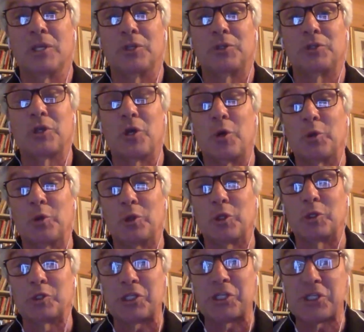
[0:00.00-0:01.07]
So
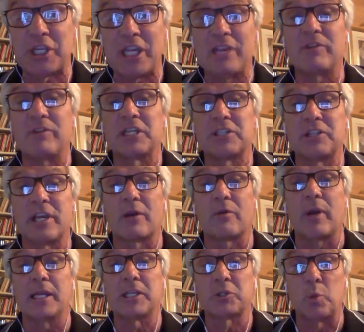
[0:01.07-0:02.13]
there's a savings there
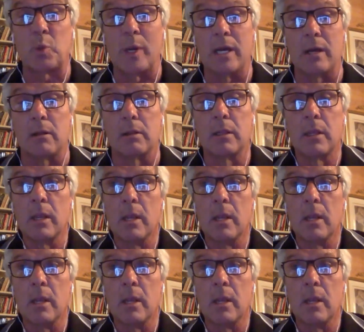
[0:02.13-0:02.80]
as well.